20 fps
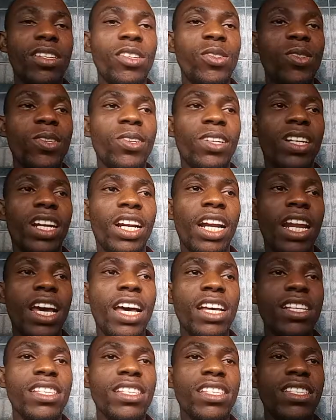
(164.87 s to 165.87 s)
your
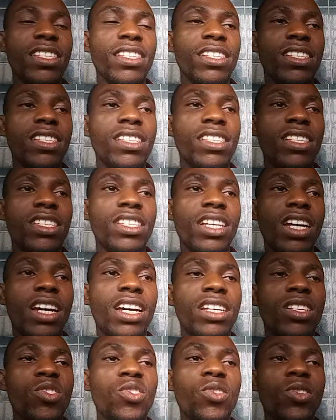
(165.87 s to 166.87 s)
class teacher
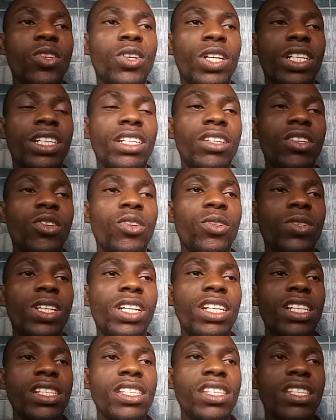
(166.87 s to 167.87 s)
is not the
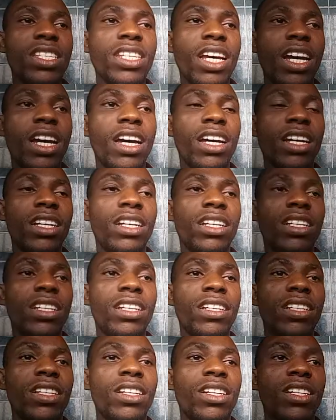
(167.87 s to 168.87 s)
only teacher
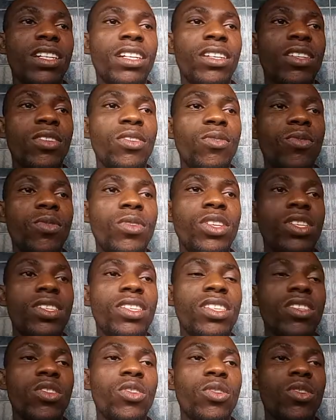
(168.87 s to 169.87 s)
who
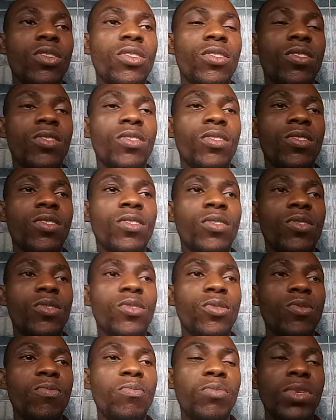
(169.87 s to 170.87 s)
is
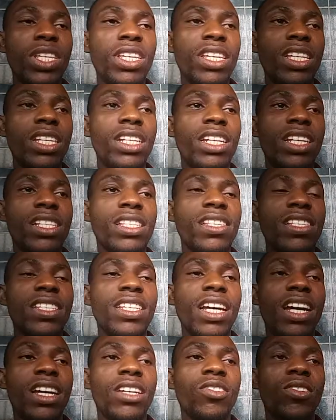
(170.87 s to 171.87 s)
to be the
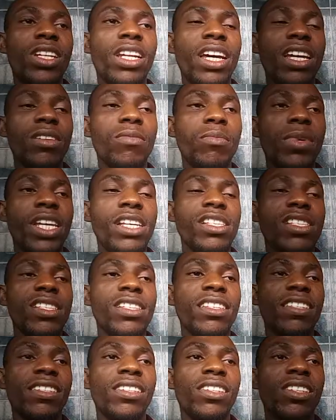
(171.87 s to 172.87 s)
teacher you like
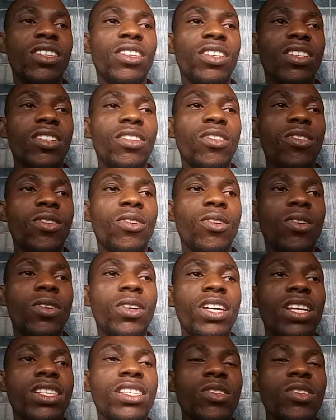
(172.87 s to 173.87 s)
best, or
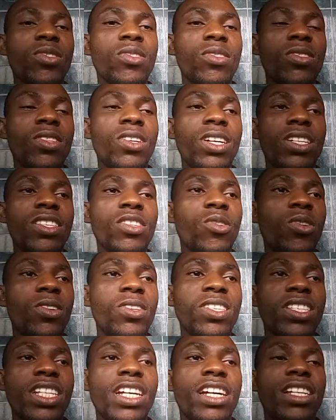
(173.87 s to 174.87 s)
it is not
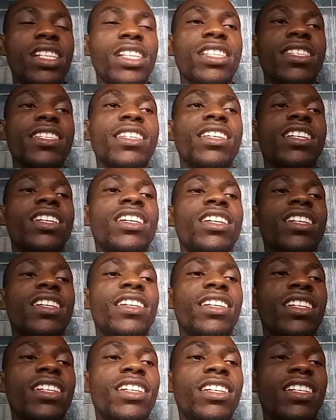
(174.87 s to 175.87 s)
constant
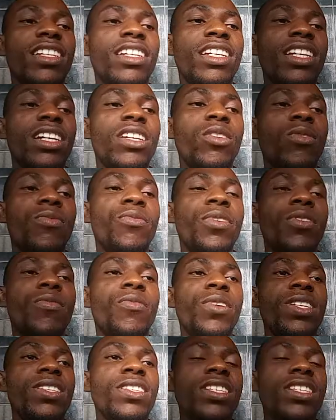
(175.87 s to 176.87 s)
that your
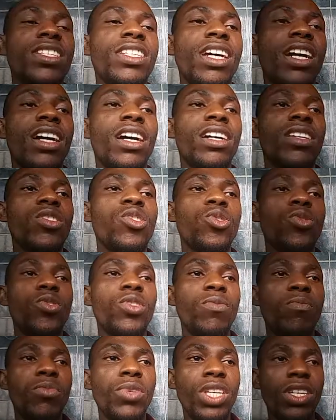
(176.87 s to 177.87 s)
favorite teacher
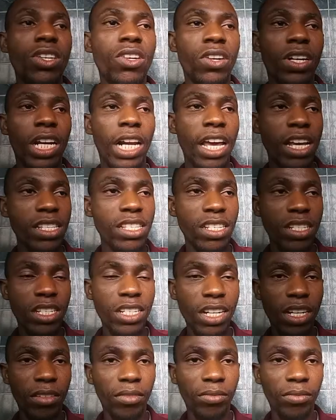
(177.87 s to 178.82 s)
should be your class teacher.